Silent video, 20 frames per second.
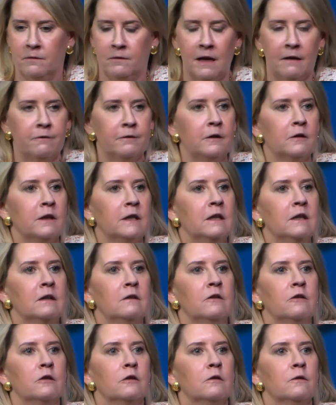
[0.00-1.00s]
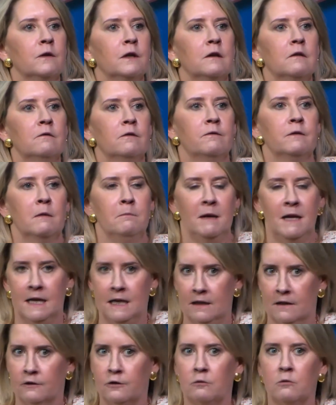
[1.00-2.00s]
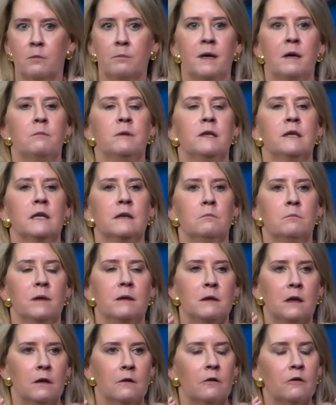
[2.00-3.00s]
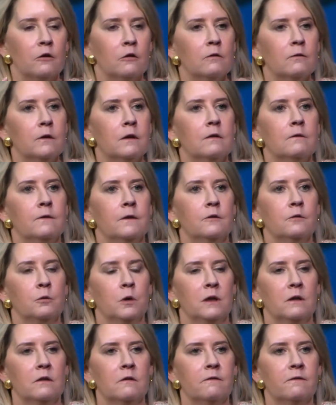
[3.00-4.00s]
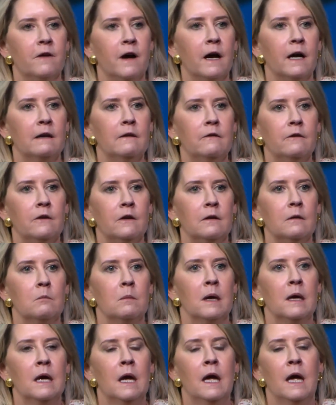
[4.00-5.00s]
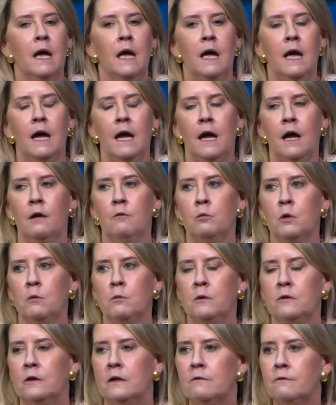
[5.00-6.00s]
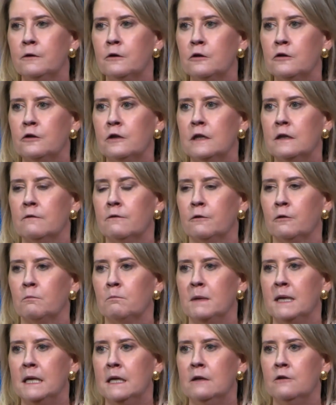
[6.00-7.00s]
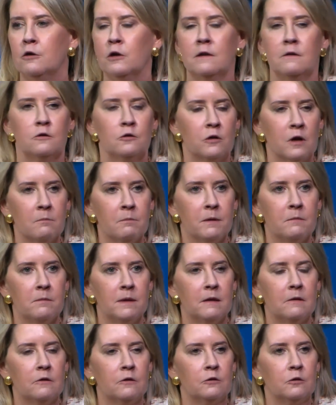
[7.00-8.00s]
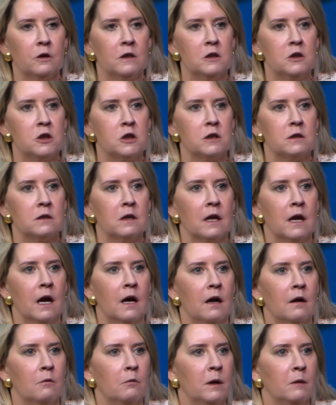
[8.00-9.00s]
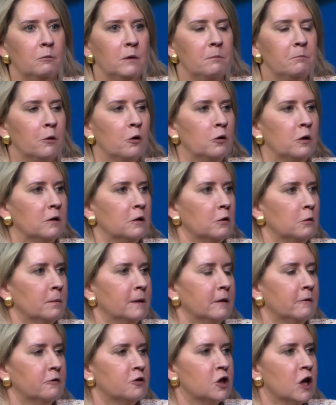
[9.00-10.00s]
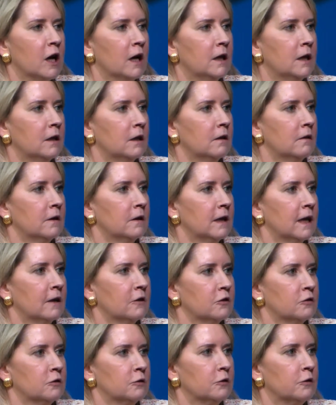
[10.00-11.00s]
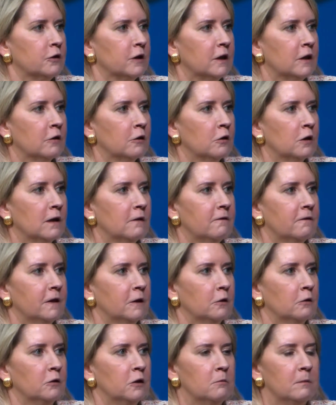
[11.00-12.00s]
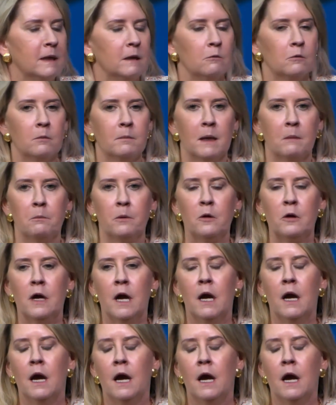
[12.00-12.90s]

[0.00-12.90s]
Definitely a conservative. I mean, he is a Republican, but conservative is what defines him. And what was interesting for me during the Trump administration, when we broke a little bit of China in the national security field, you might remember,